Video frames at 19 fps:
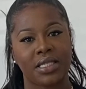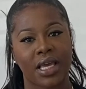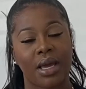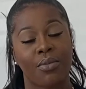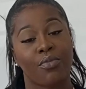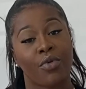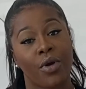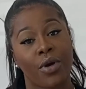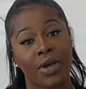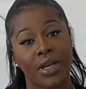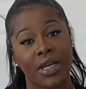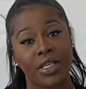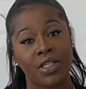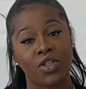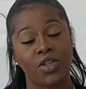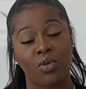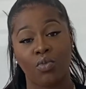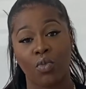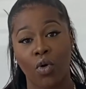get broken
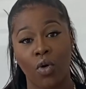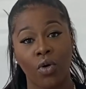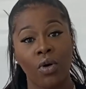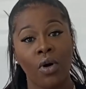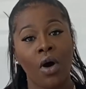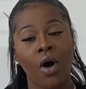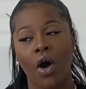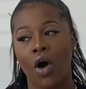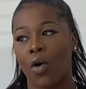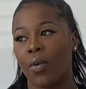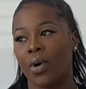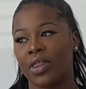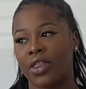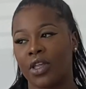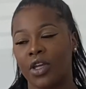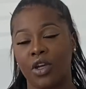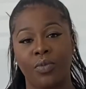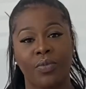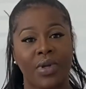into more, or whether
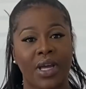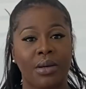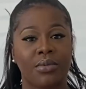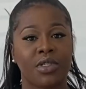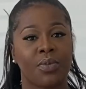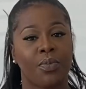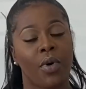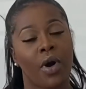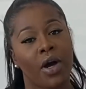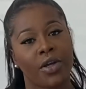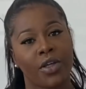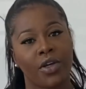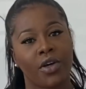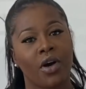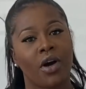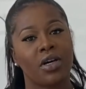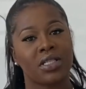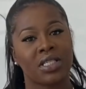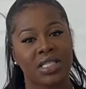you'd be able to park your
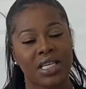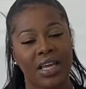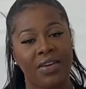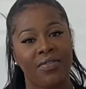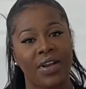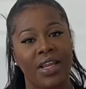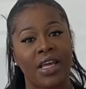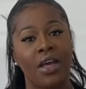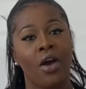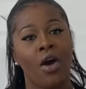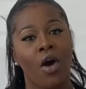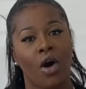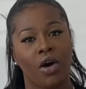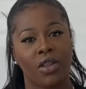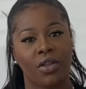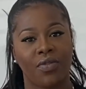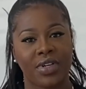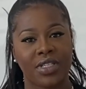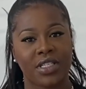car safely on the
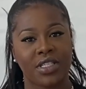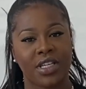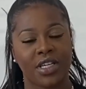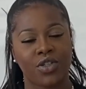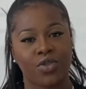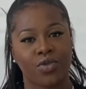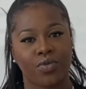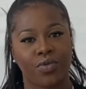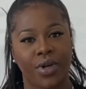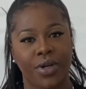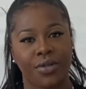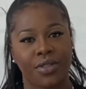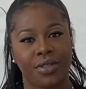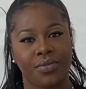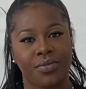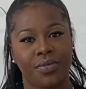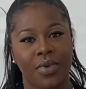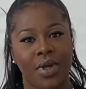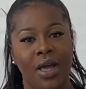residential road.
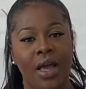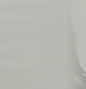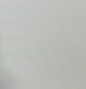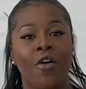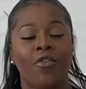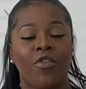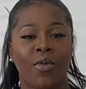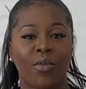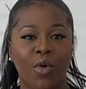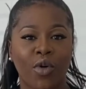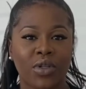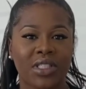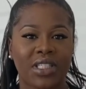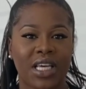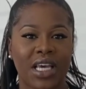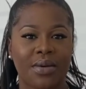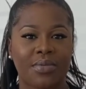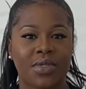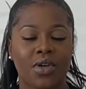For more
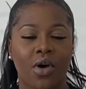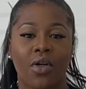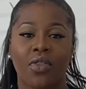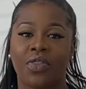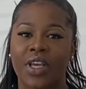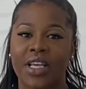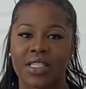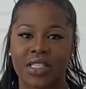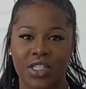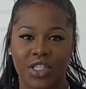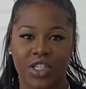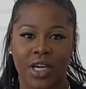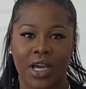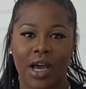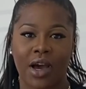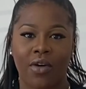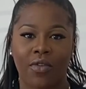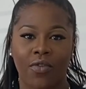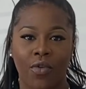tips on things to check
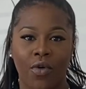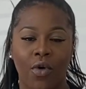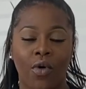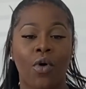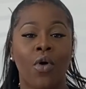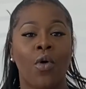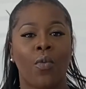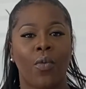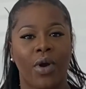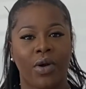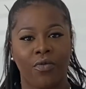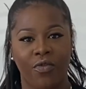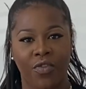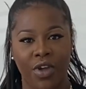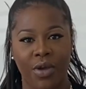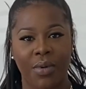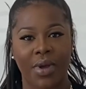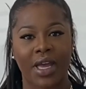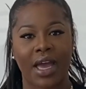out for when
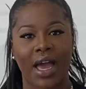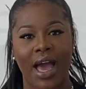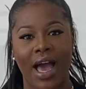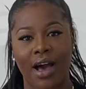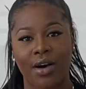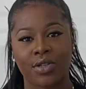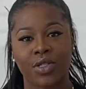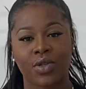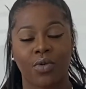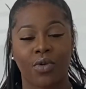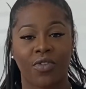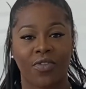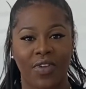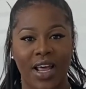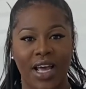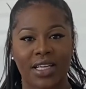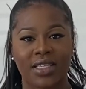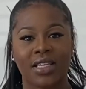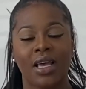viewing a house or a
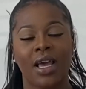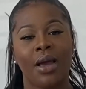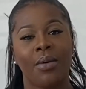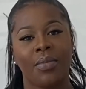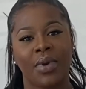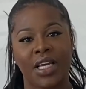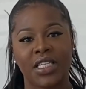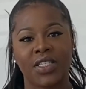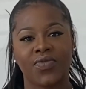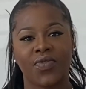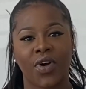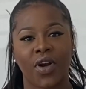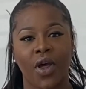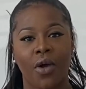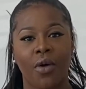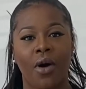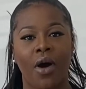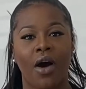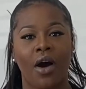flat, please
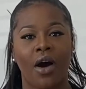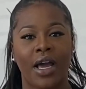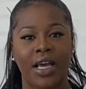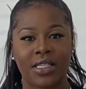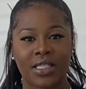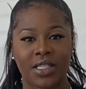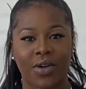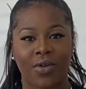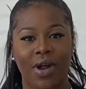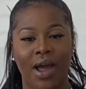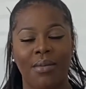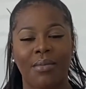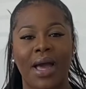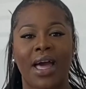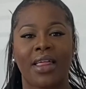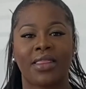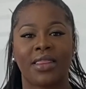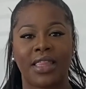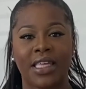follow our Instagram
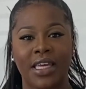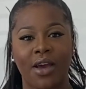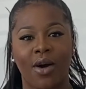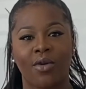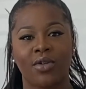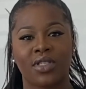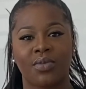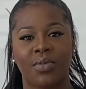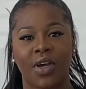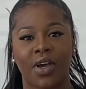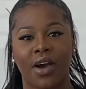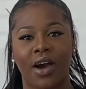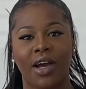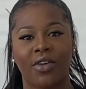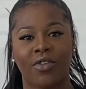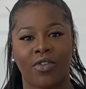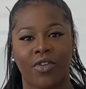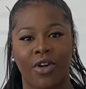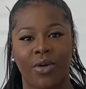at The Ultimate Guide
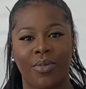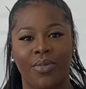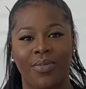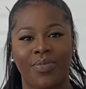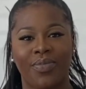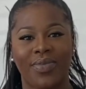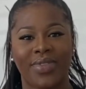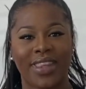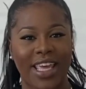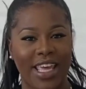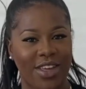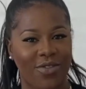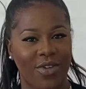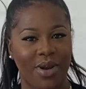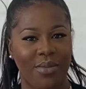Group. Thank you very